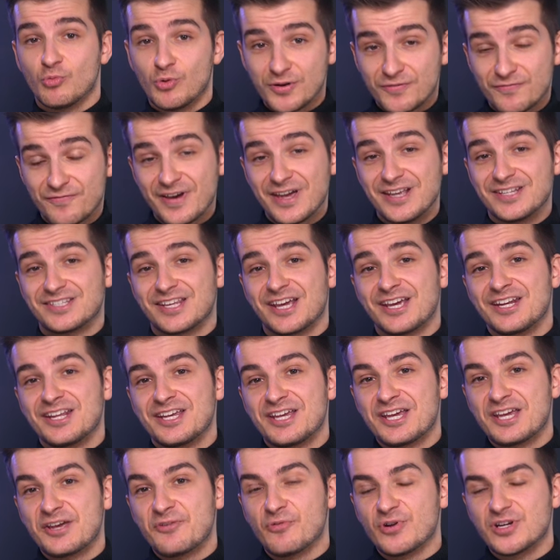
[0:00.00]
with Face I
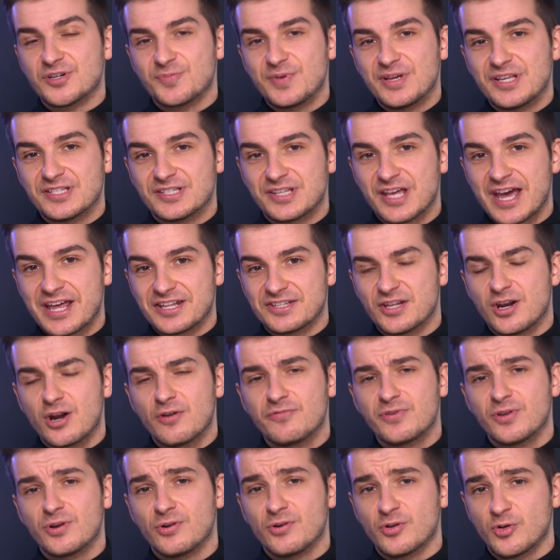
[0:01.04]
D, which means that none
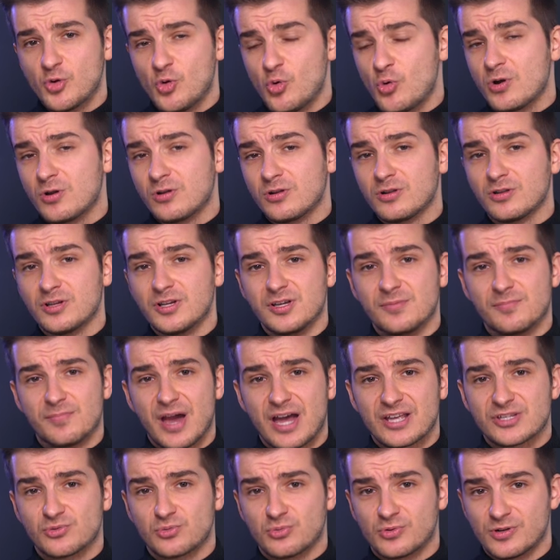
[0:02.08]
of your Google
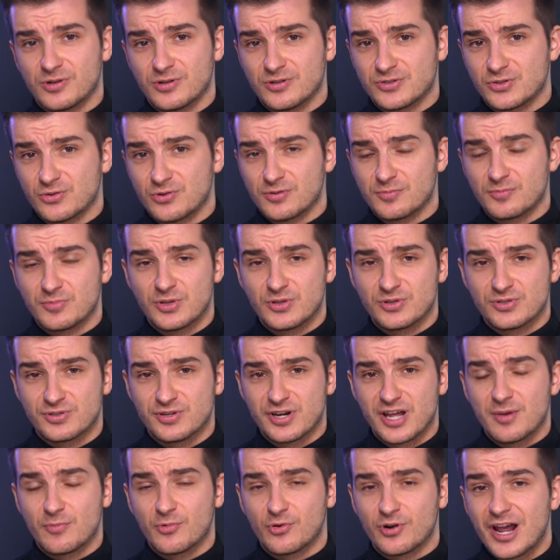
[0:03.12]
passwords or
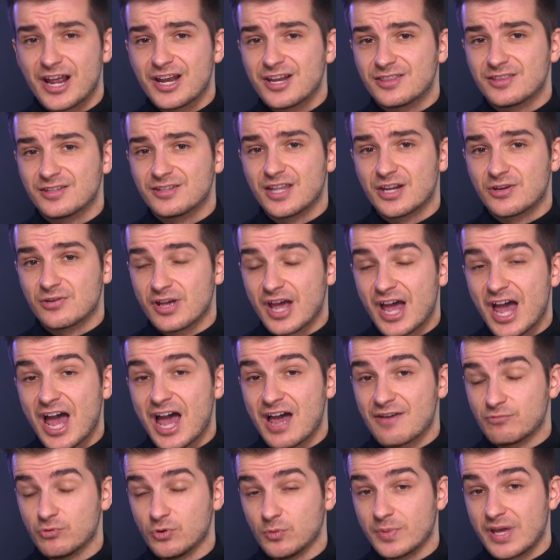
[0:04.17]
username or anything that you
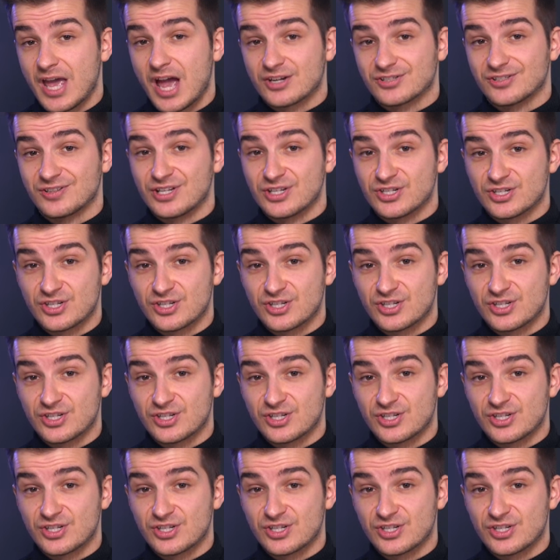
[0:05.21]
have will be actually